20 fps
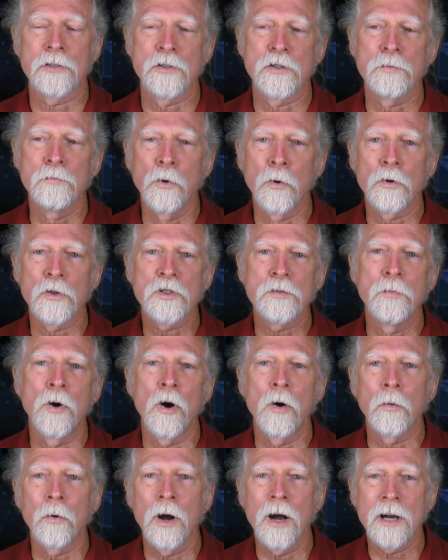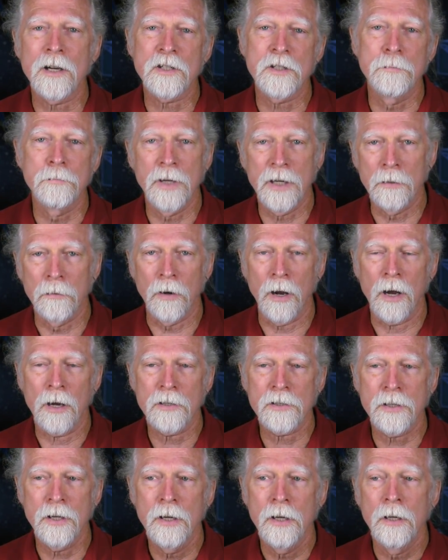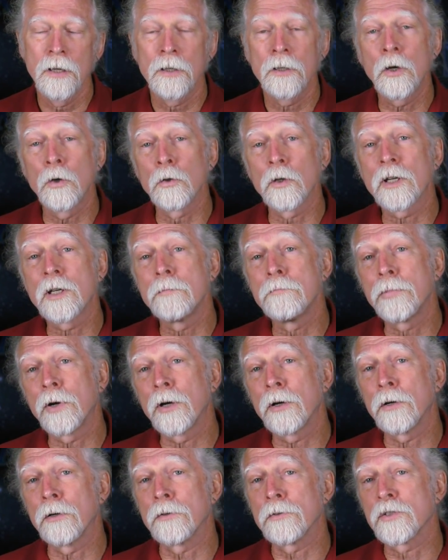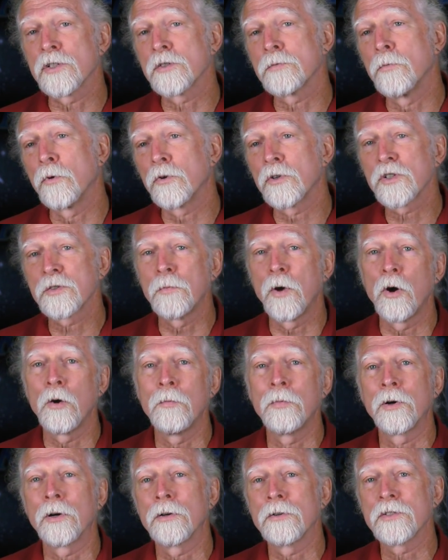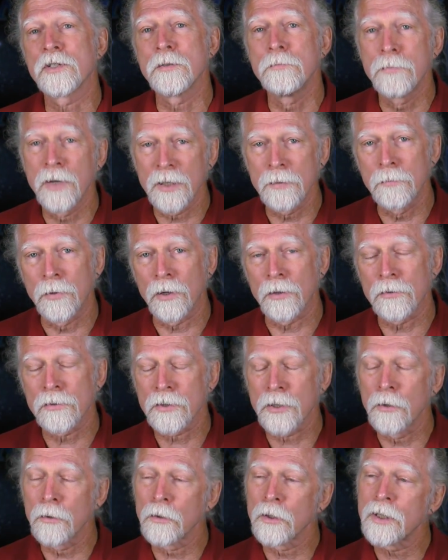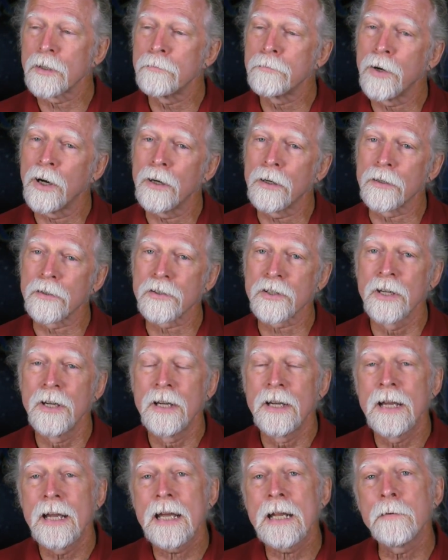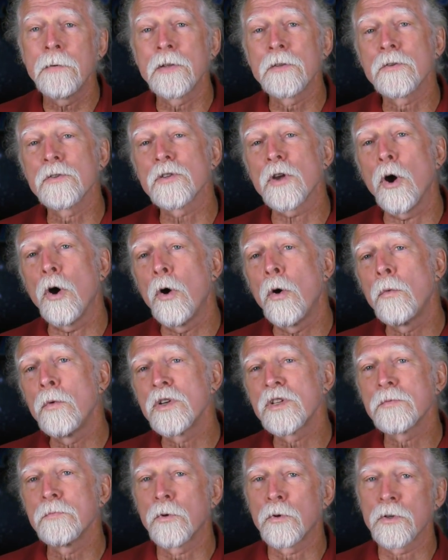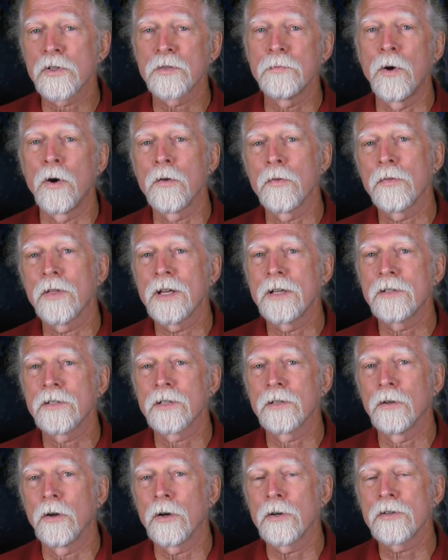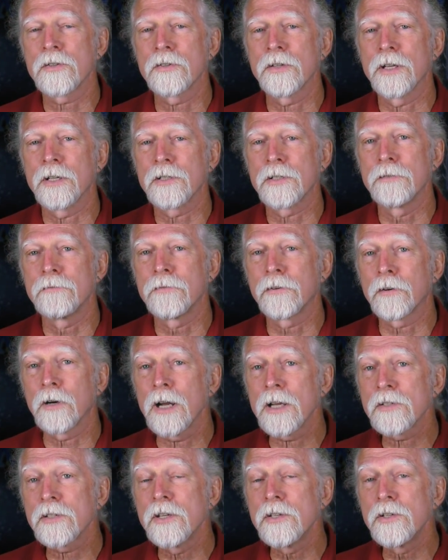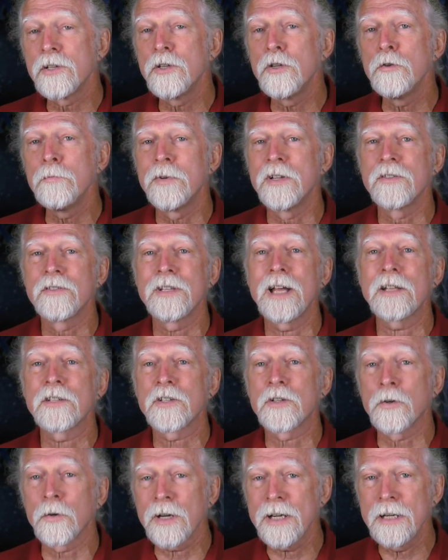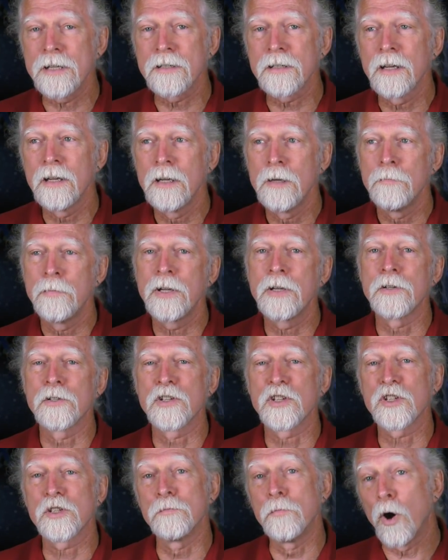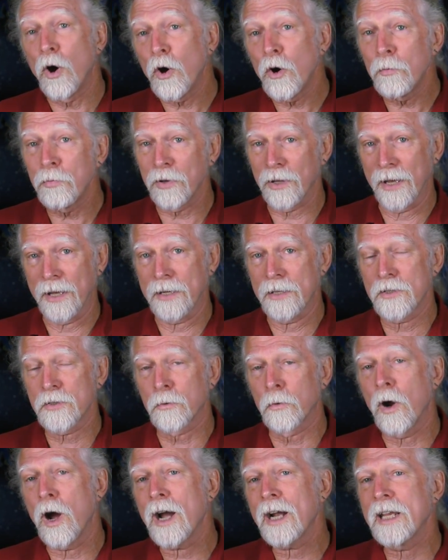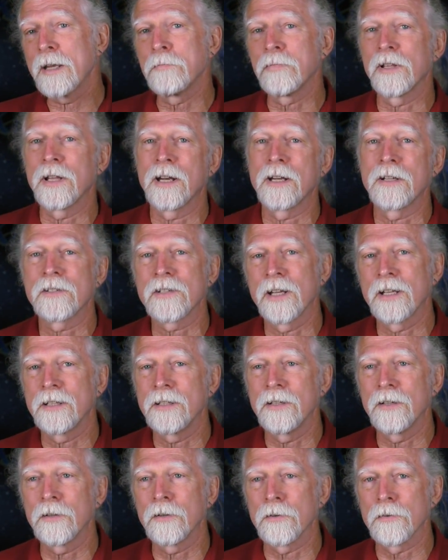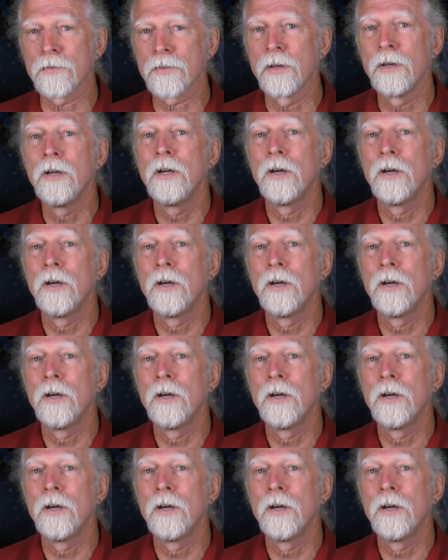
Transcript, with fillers: There's more small rocks and big rocks. Go look at birds. There's more small birds and big birds. Go look at bugs. Anyway, there's always more small things than large things. And for us as humans, that's great, because small planets, rocky planets like the Earth,